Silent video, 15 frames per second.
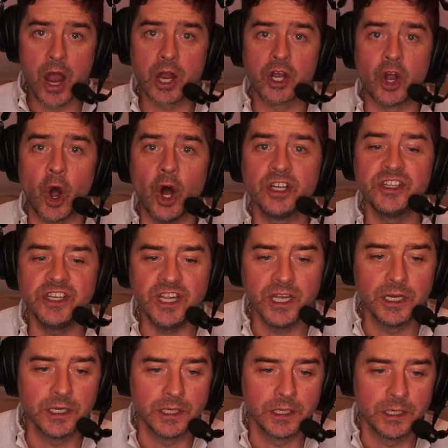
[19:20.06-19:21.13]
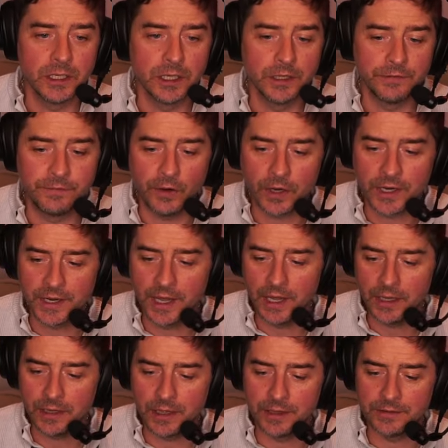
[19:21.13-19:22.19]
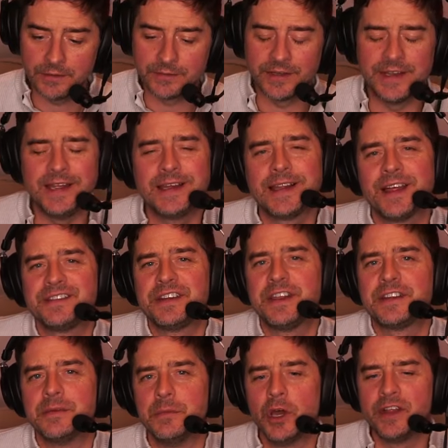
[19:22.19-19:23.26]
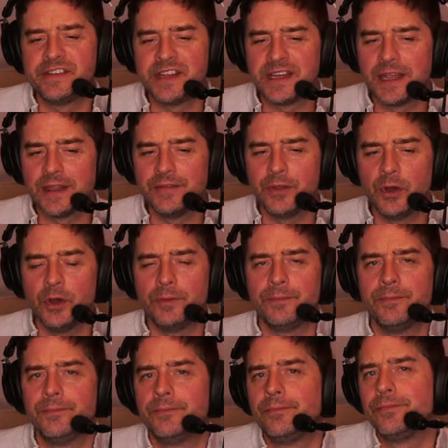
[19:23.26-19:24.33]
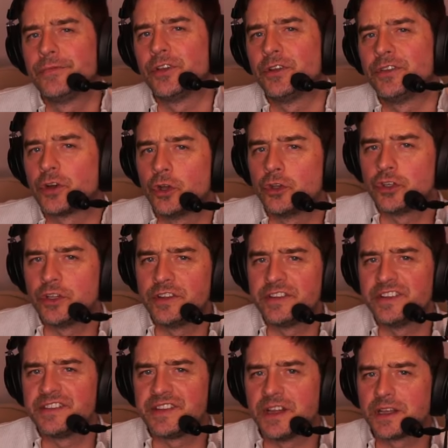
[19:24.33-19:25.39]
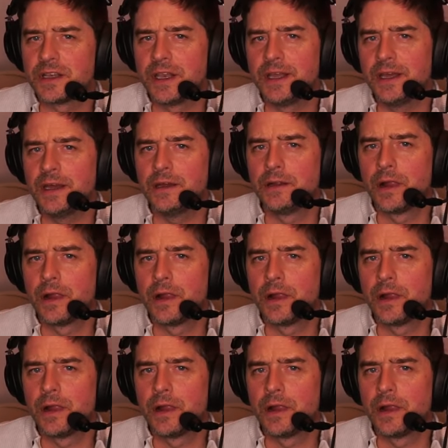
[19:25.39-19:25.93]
Gordon? Fucking hell. Did he class that as a mercy killing, though? His conscience is still clear.